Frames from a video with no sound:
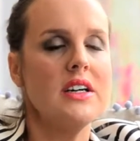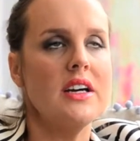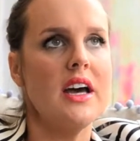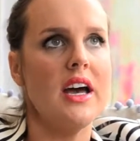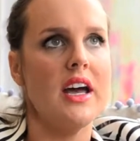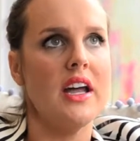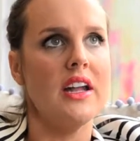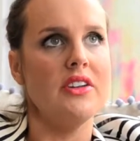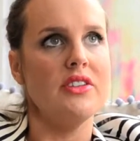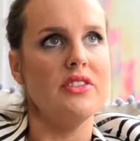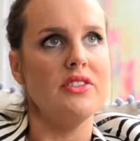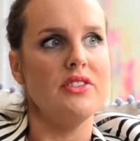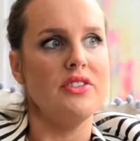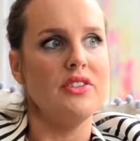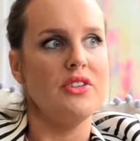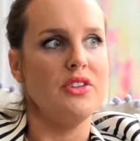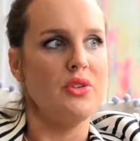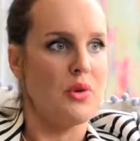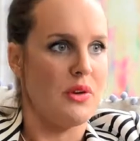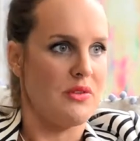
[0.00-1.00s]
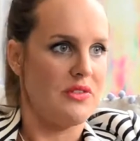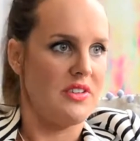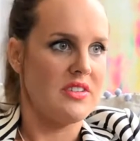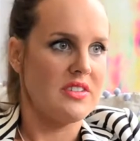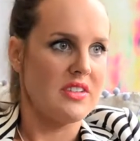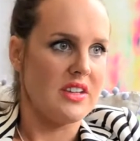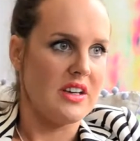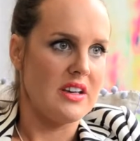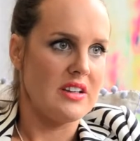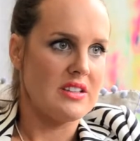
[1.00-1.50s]
And you
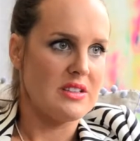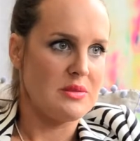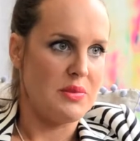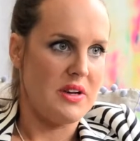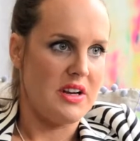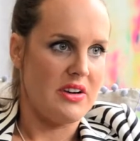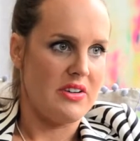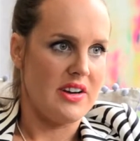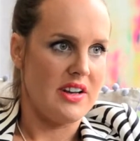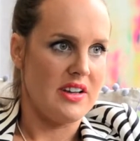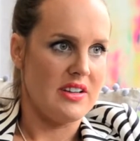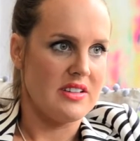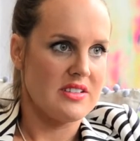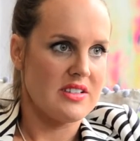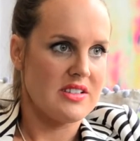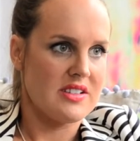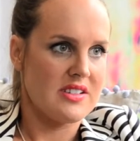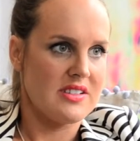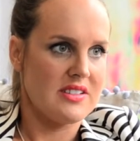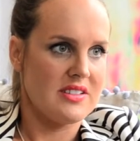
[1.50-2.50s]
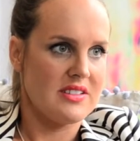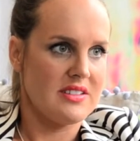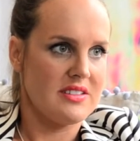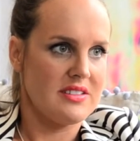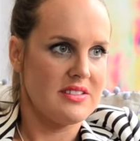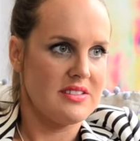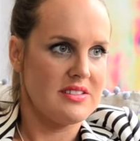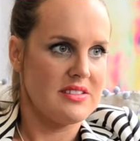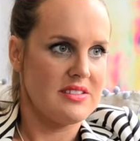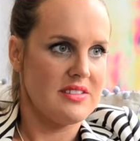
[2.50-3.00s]
obviously experienced
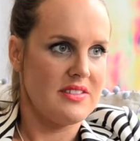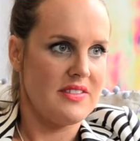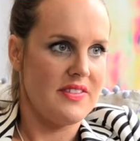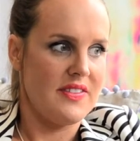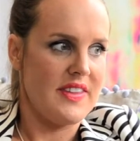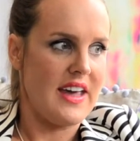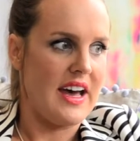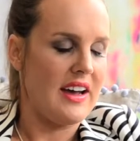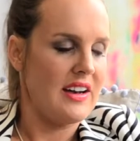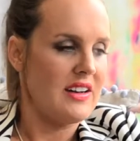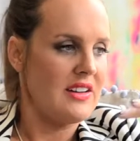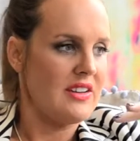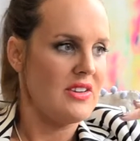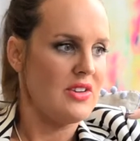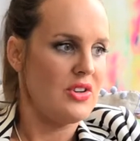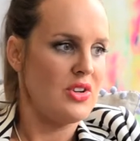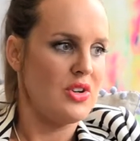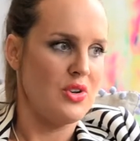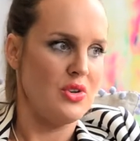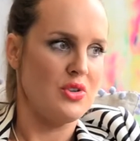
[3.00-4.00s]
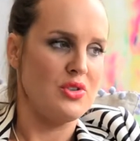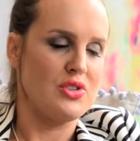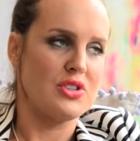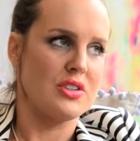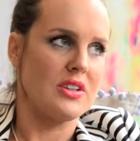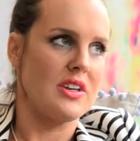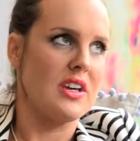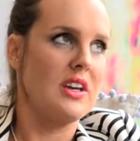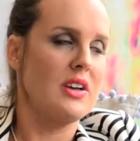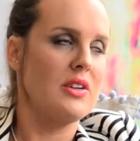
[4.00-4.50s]
that
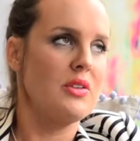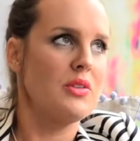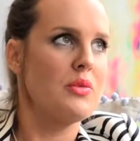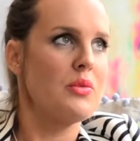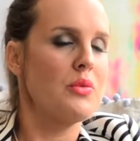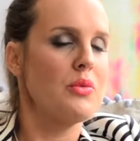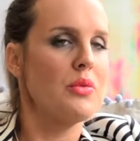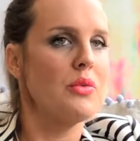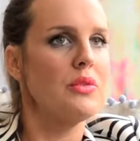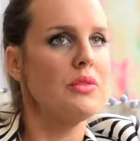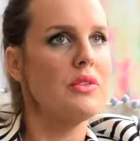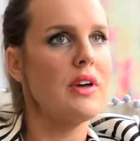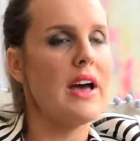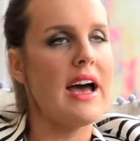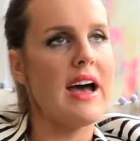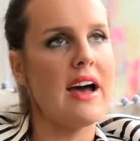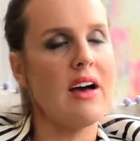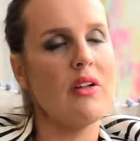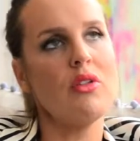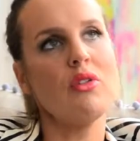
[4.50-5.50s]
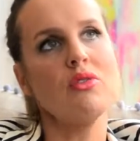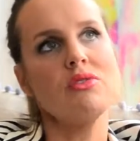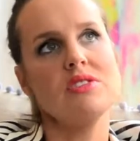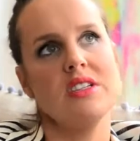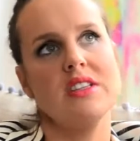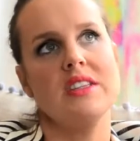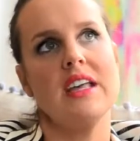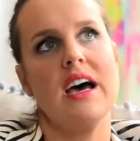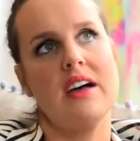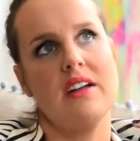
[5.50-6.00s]
hugely. How long
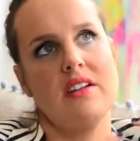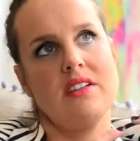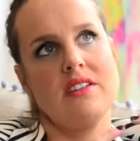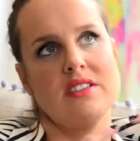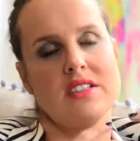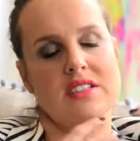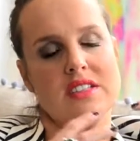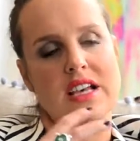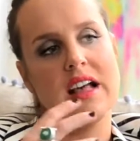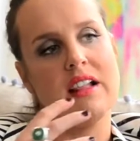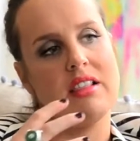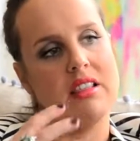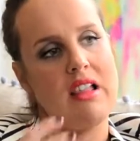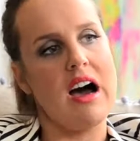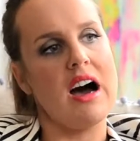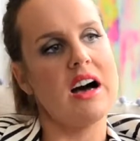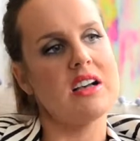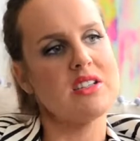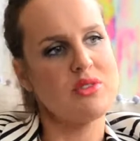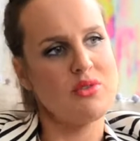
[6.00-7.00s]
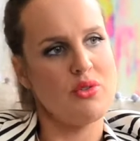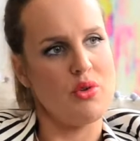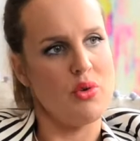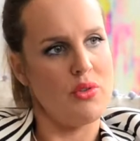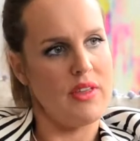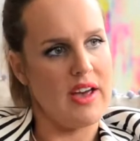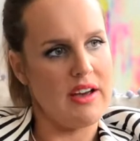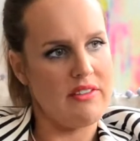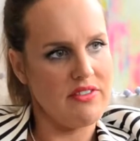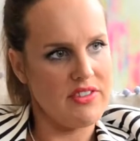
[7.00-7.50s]
did that, does that last for,
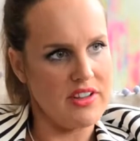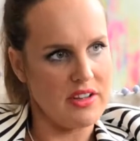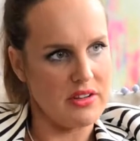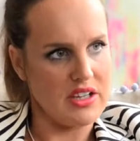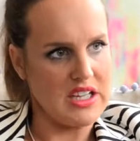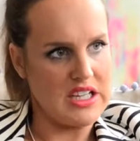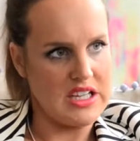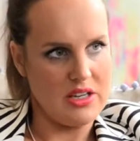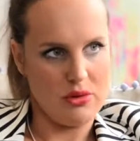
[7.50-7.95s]
that feeling